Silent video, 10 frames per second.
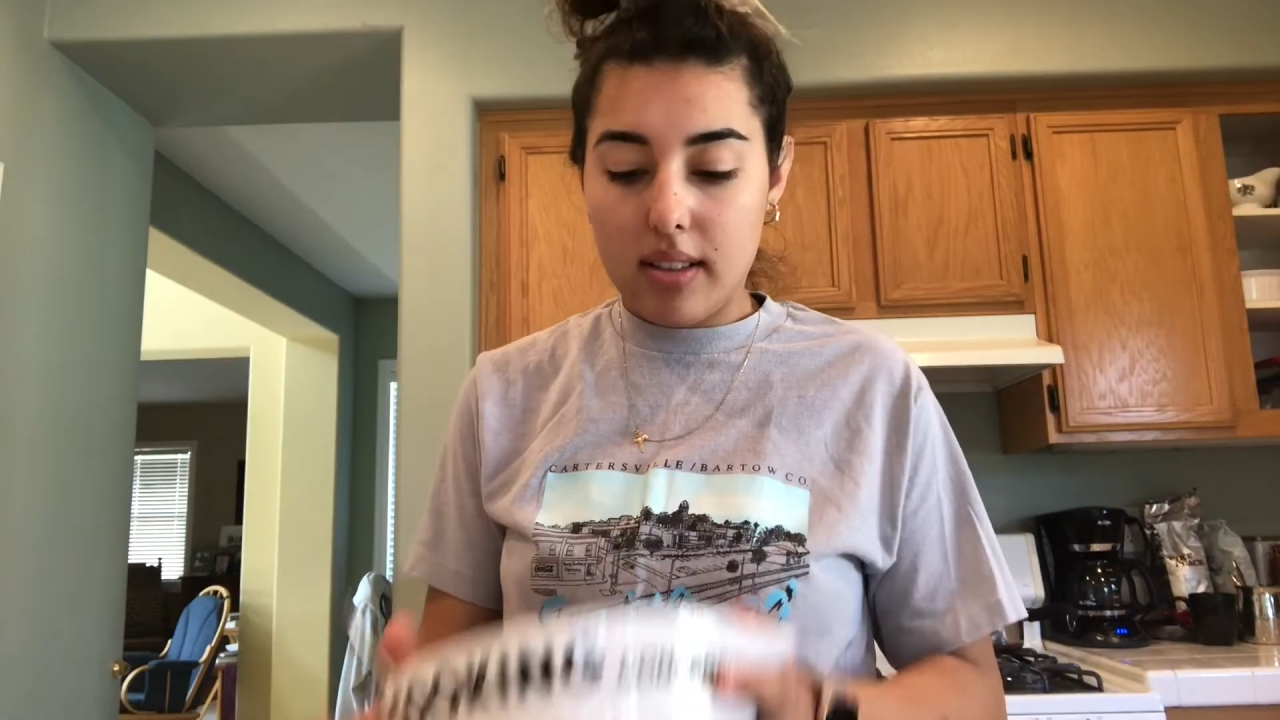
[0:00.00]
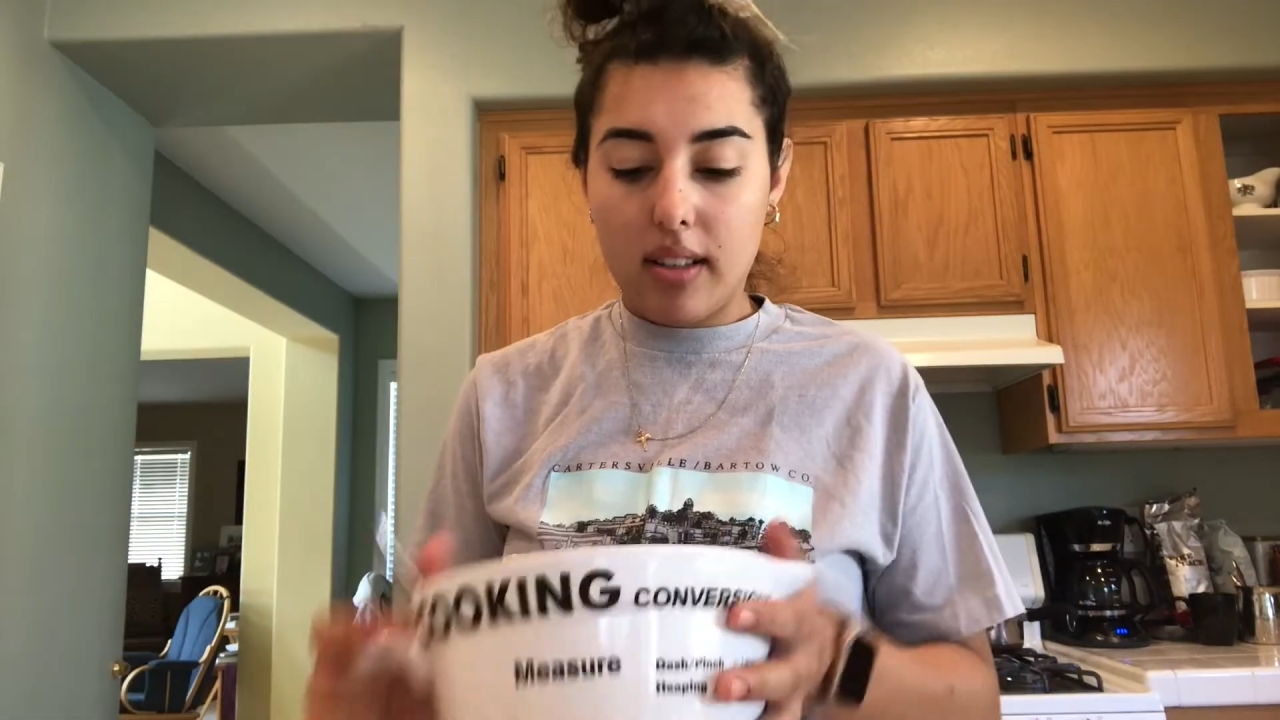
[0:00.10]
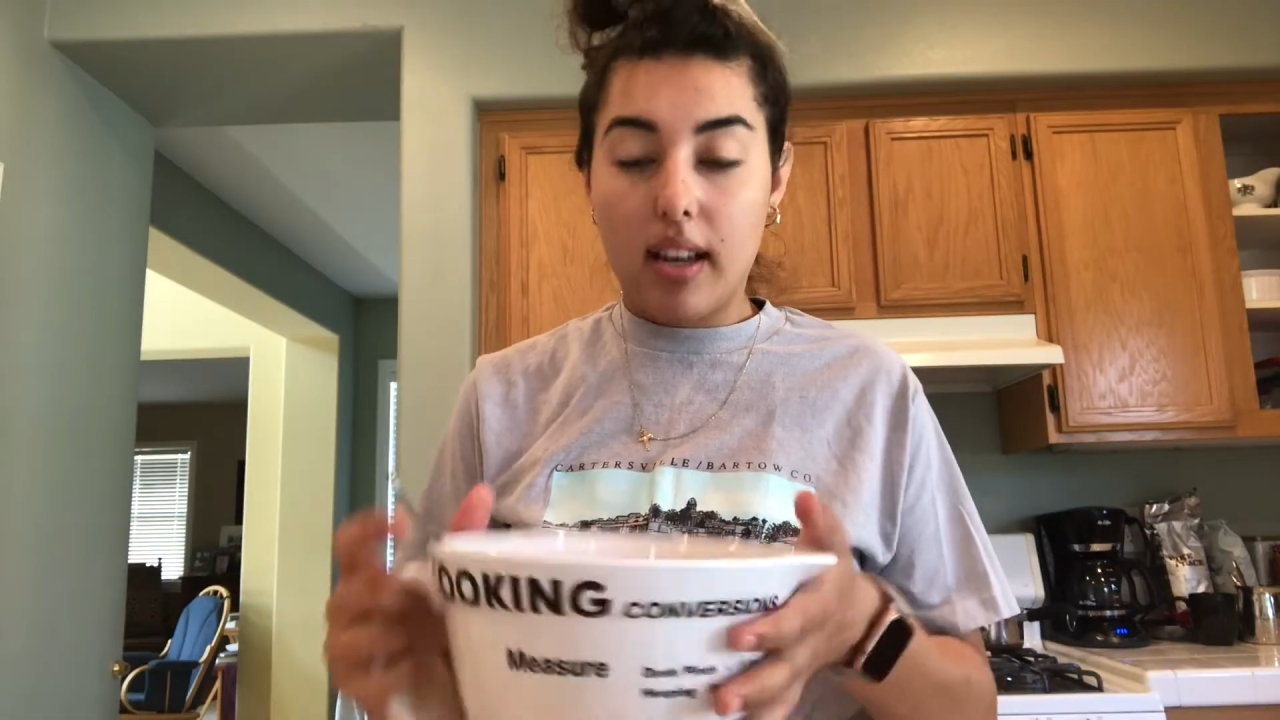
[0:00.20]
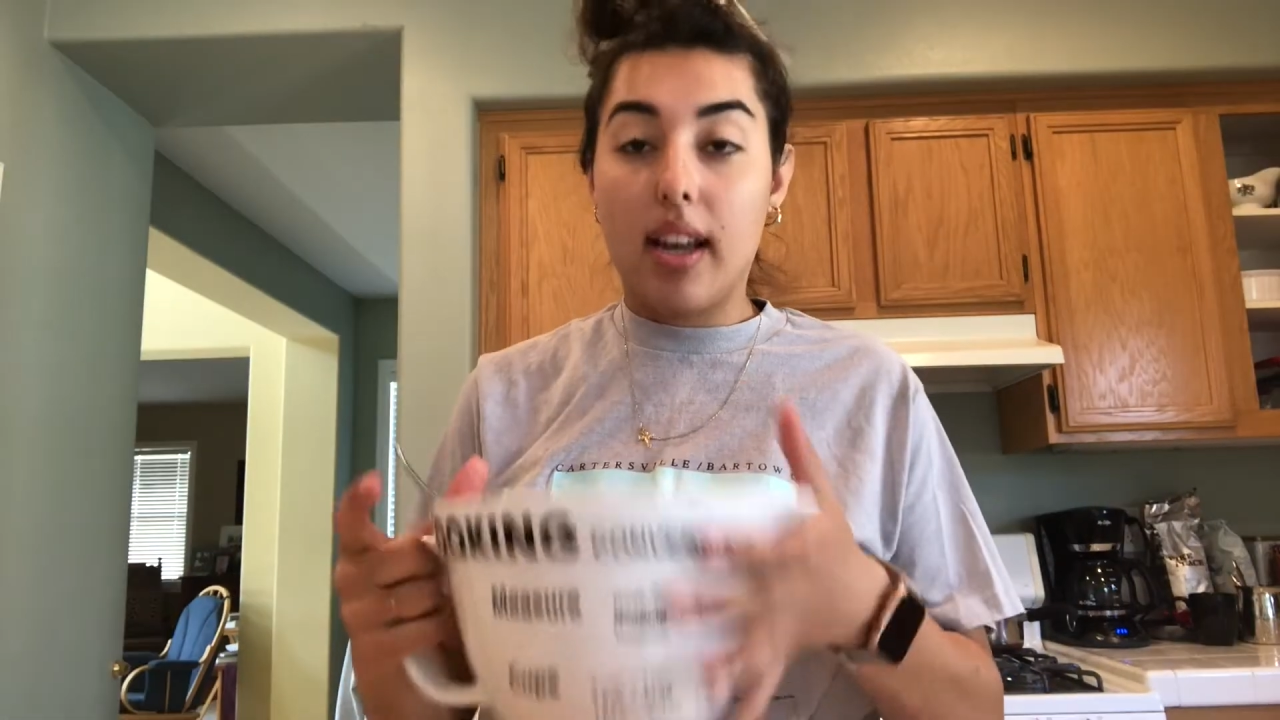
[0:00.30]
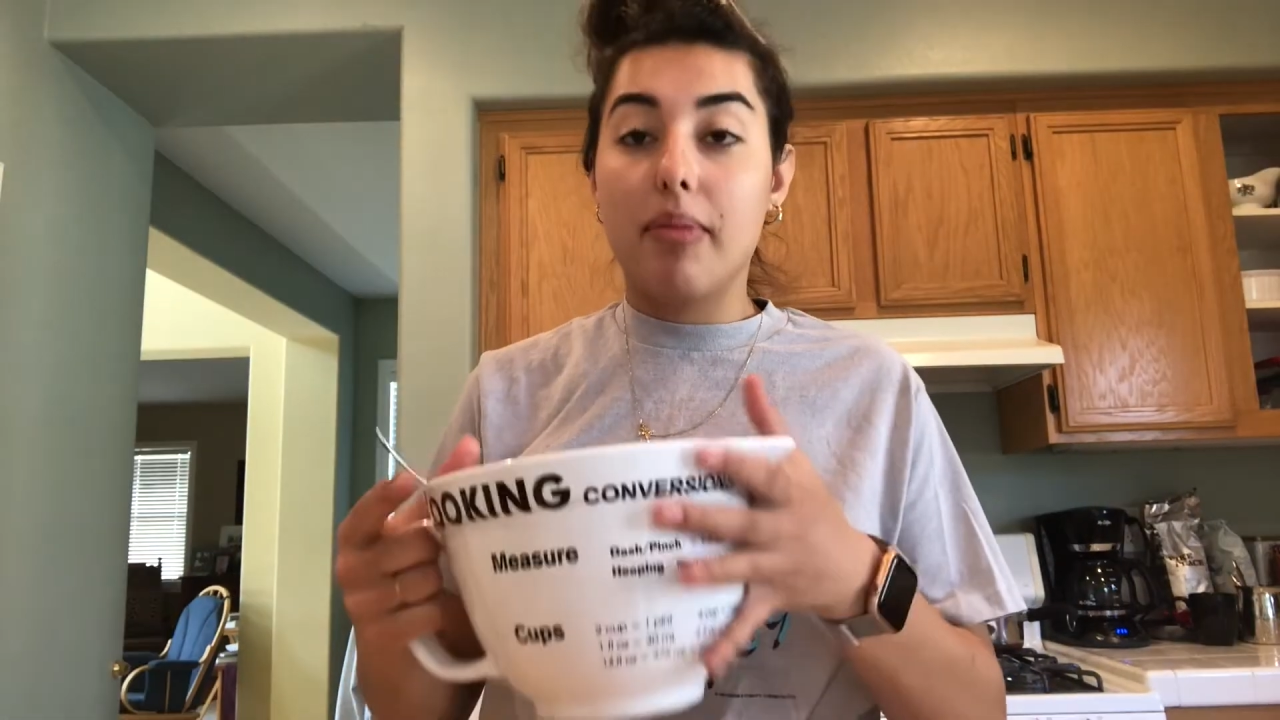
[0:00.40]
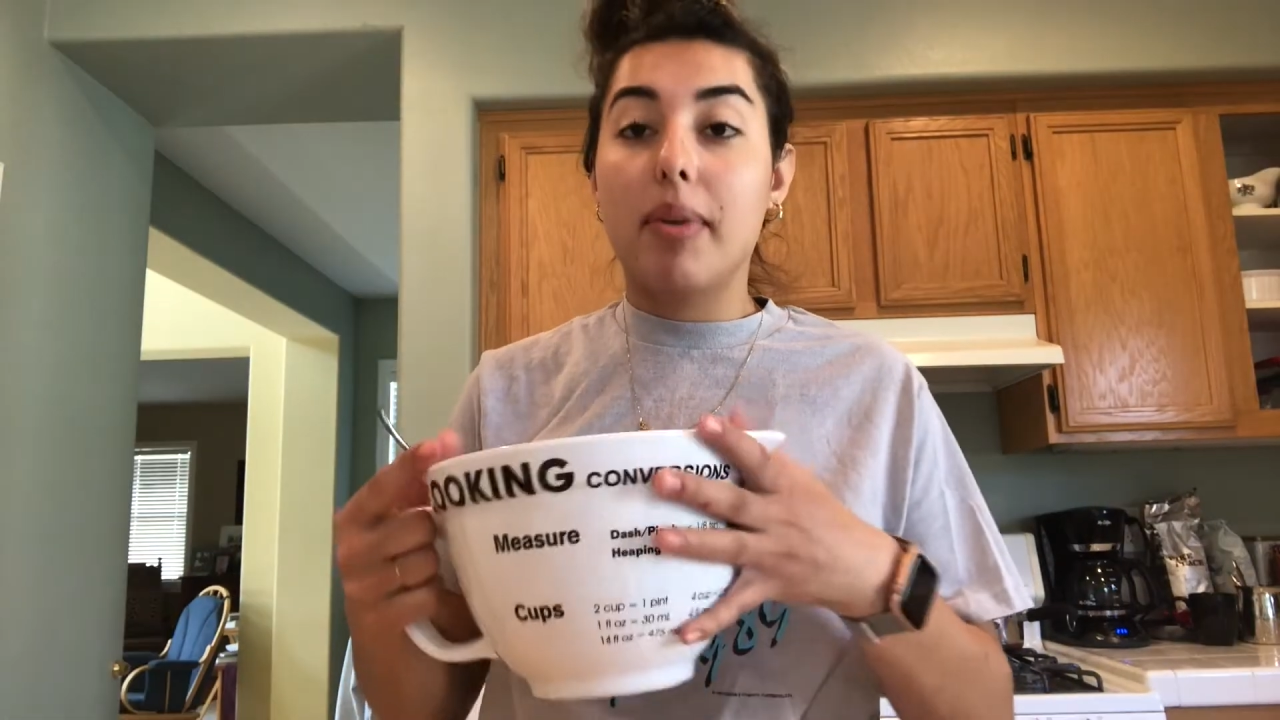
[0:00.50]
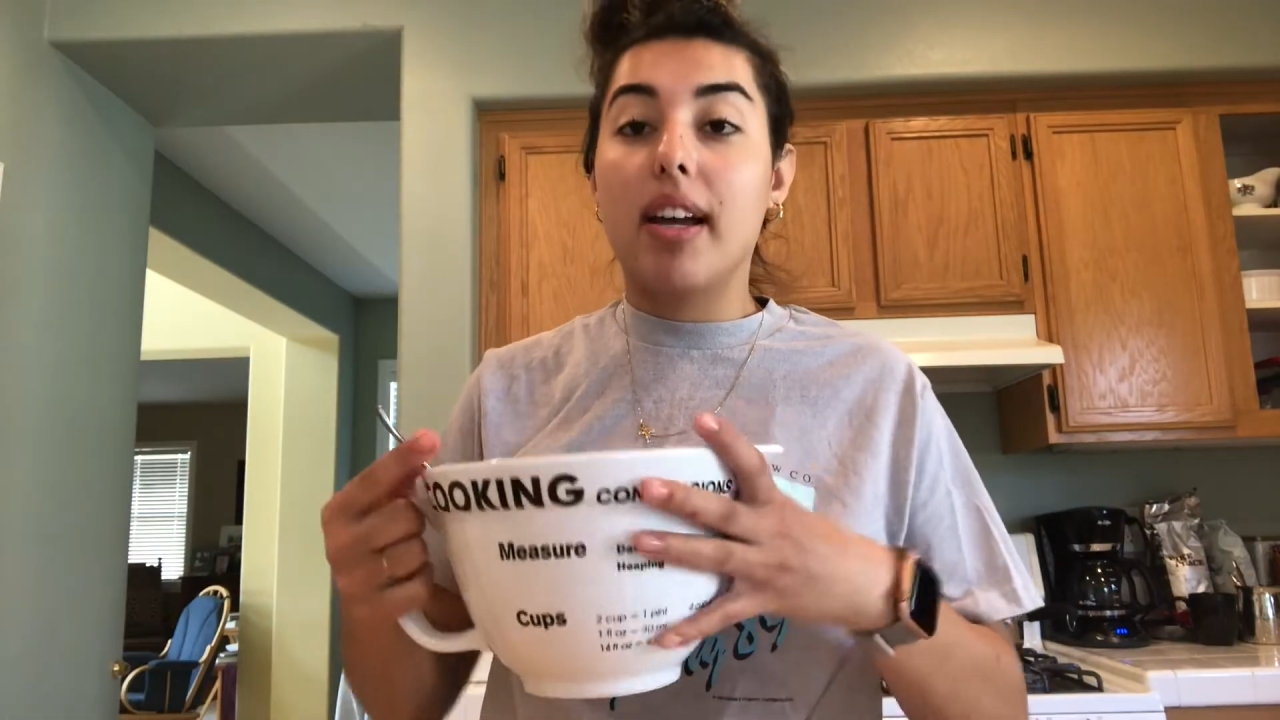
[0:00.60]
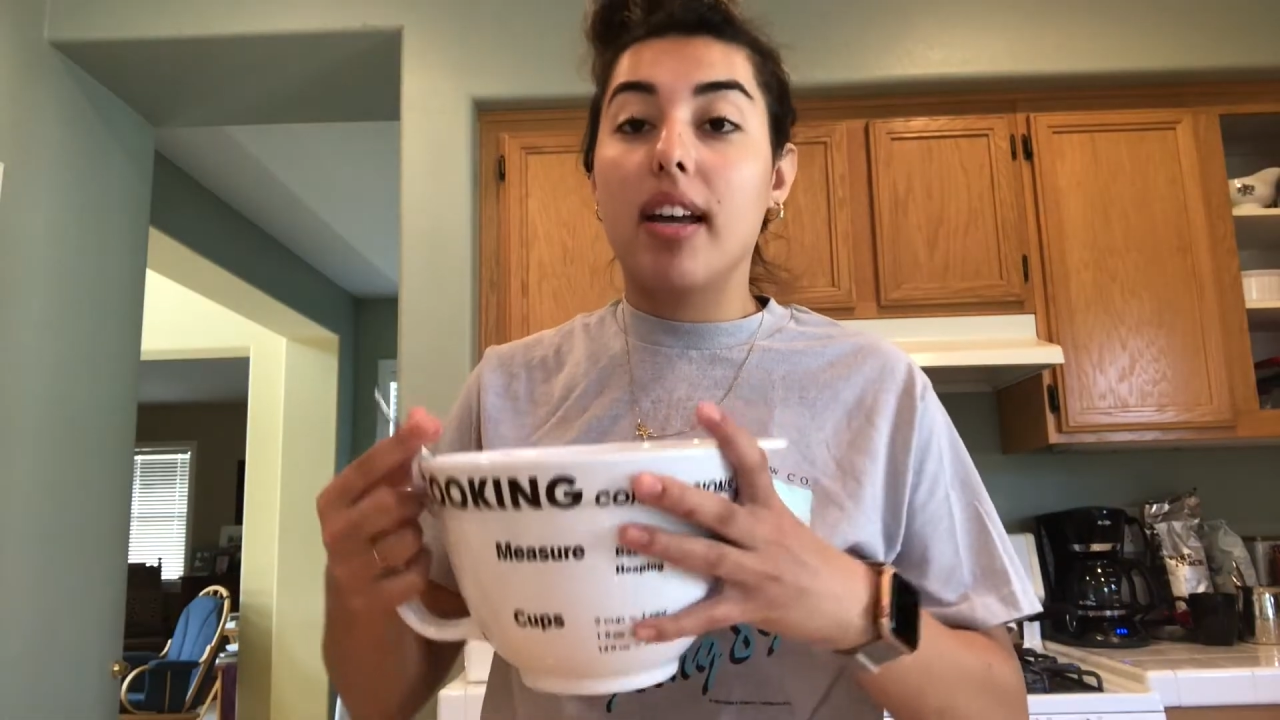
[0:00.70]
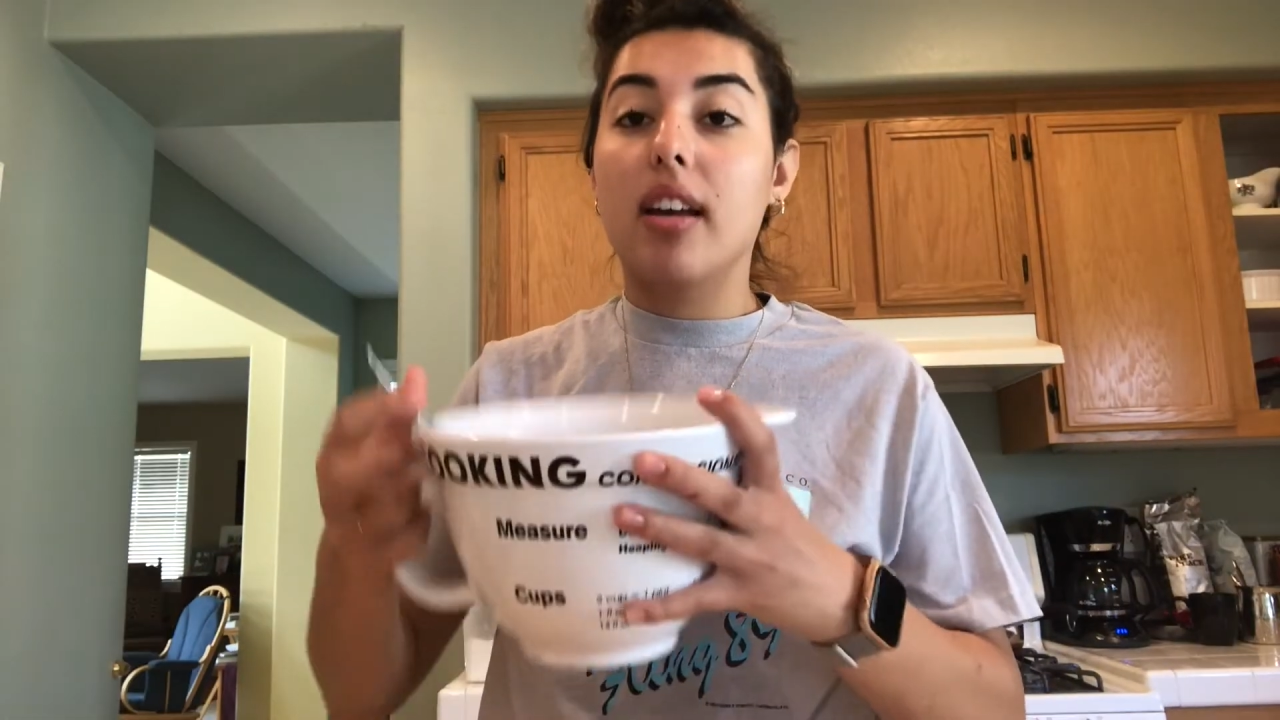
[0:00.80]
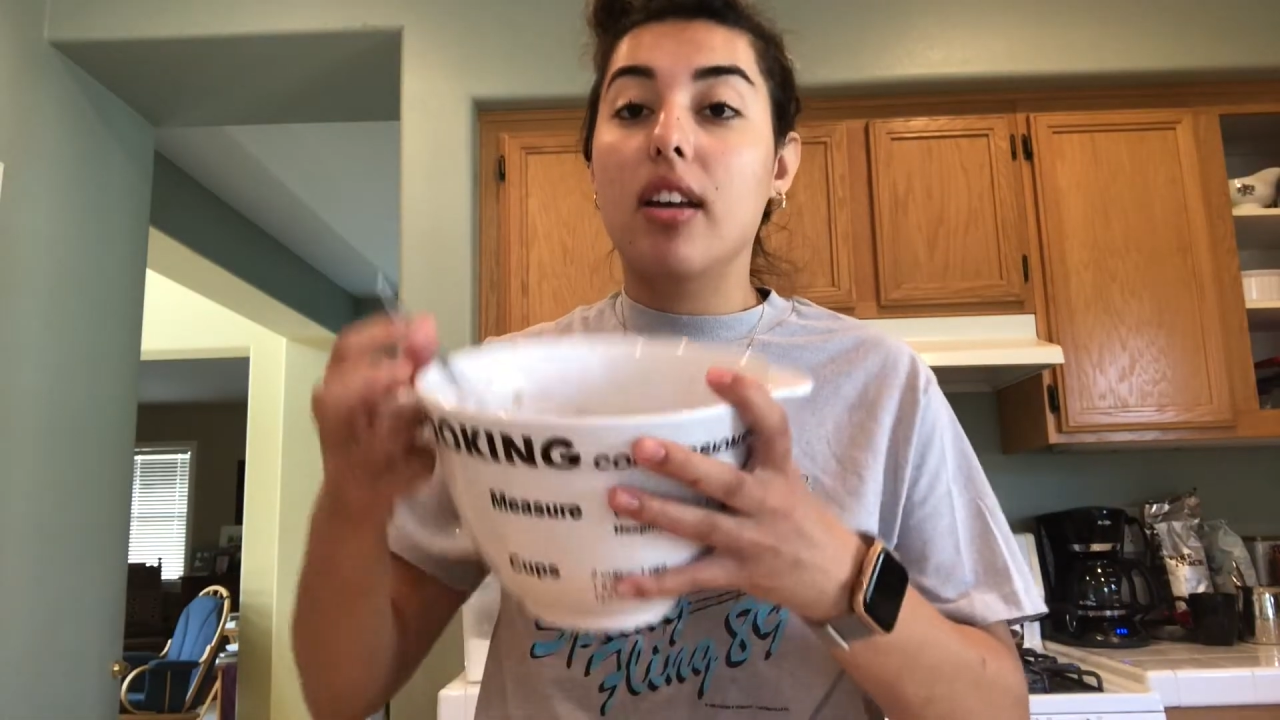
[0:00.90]
I have
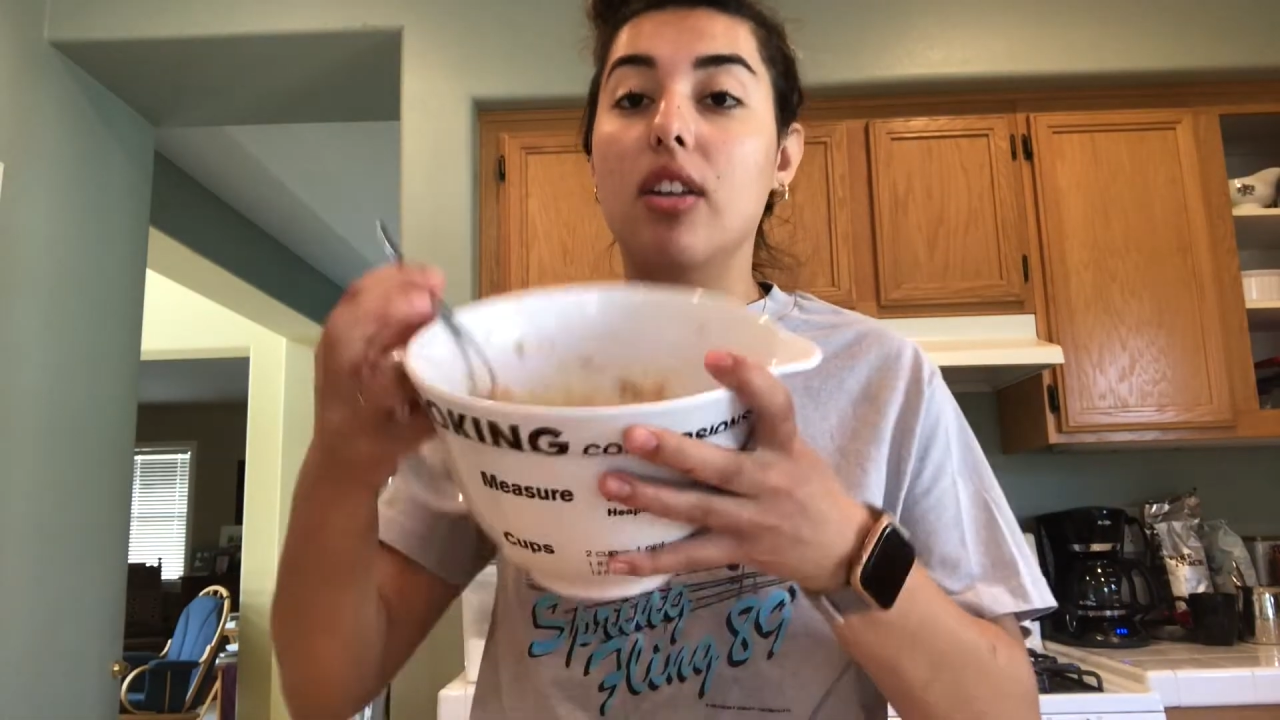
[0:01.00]
my